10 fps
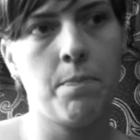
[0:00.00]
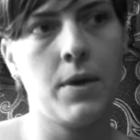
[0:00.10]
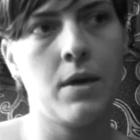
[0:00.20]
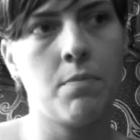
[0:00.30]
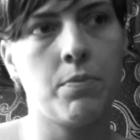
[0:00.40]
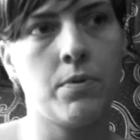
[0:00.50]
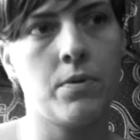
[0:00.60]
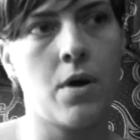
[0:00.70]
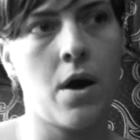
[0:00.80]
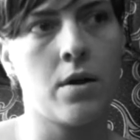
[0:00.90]

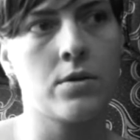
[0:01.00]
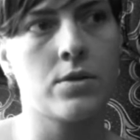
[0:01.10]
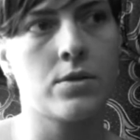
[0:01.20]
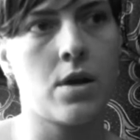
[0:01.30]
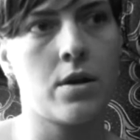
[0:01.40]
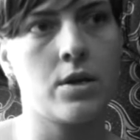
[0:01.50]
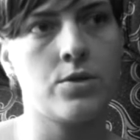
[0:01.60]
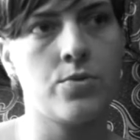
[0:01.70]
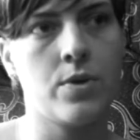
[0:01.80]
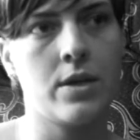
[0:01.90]
people are starting
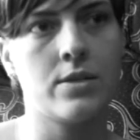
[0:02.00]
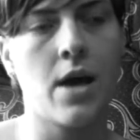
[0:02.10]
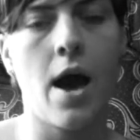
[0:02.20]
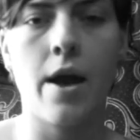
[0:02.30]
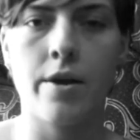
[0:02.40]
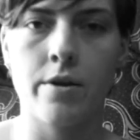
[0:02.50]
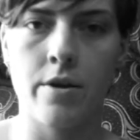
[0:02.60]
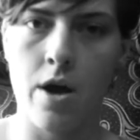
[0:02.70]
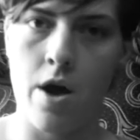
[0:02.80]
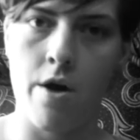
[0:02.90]
to get tired
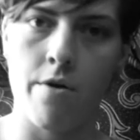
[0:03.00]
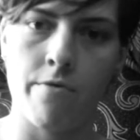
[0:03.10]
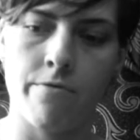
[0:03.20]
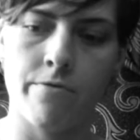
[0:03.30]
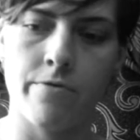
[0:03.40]
of